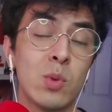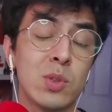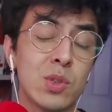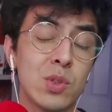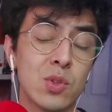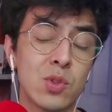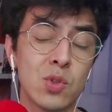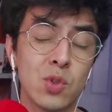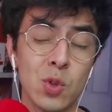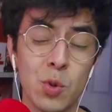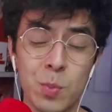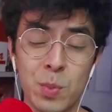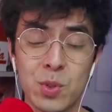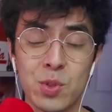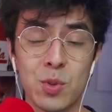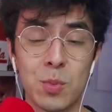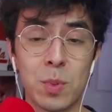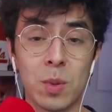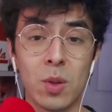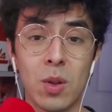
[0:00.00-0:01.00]
which is
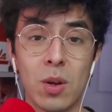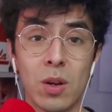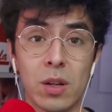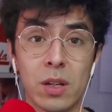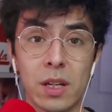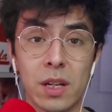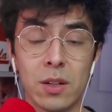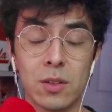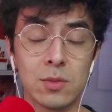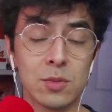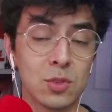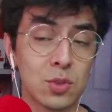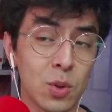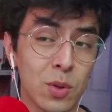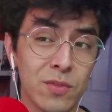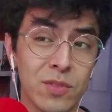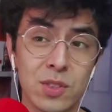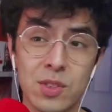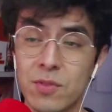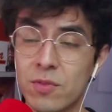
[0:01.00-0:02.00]
super long ago. So
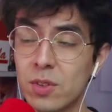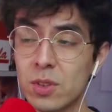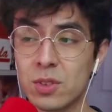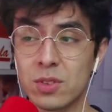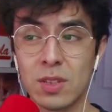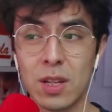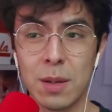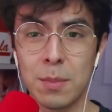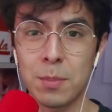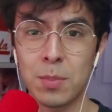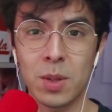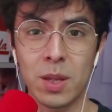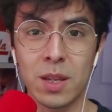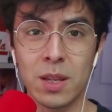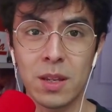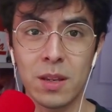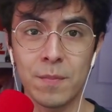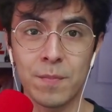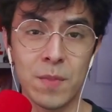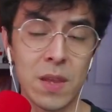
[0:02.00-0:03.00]
if it's your first time
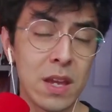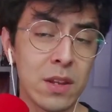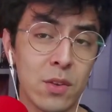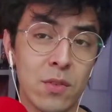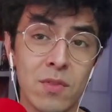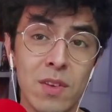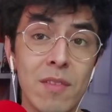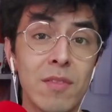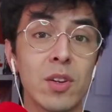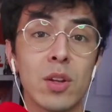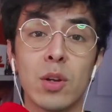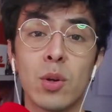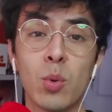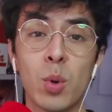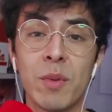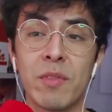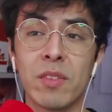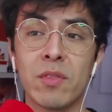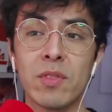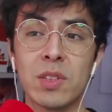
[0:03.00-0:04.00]
playing and you've never done
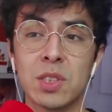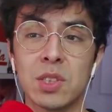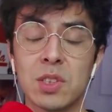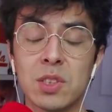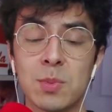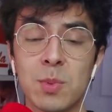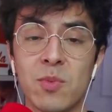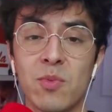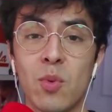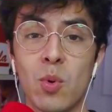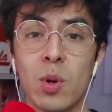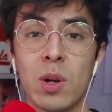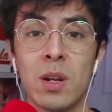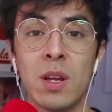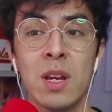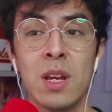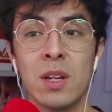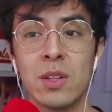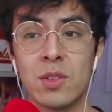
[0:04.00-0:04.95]
Horrific Visions before,